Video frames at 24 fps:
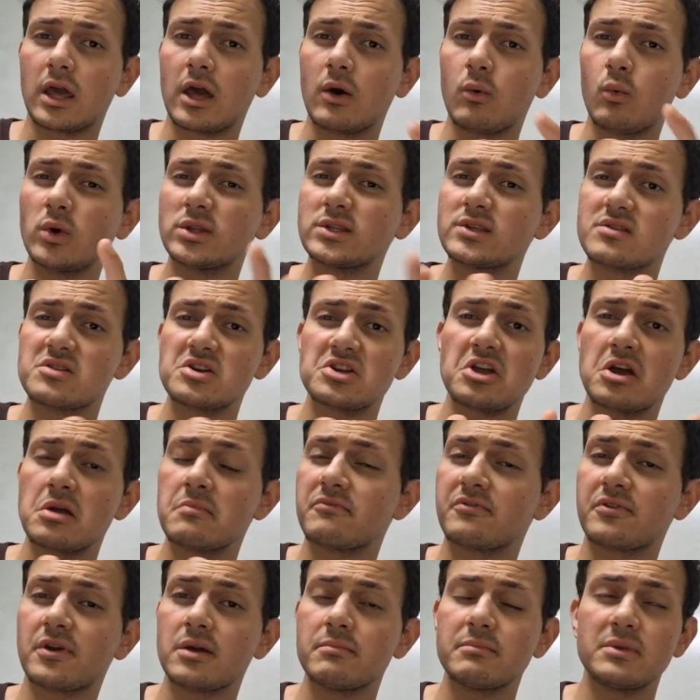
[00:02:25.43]
what is the time
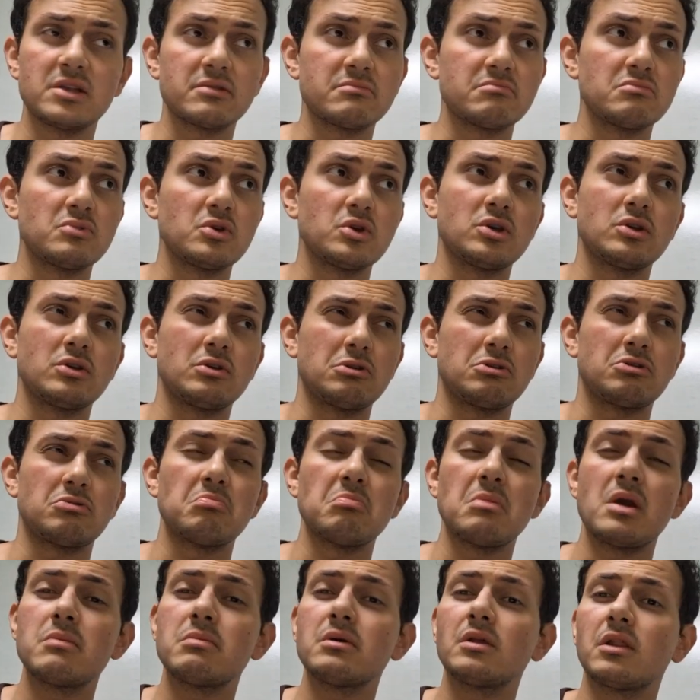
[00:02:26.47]
frame?
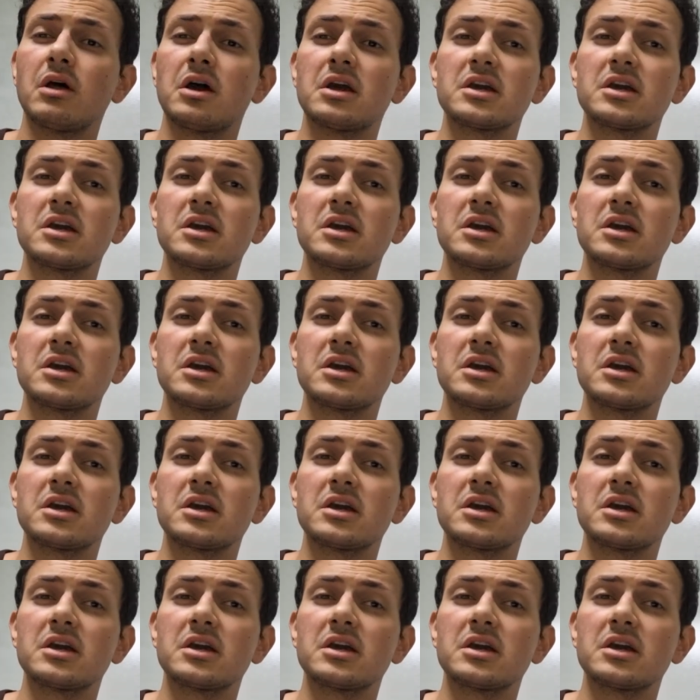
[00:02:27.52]
Maybe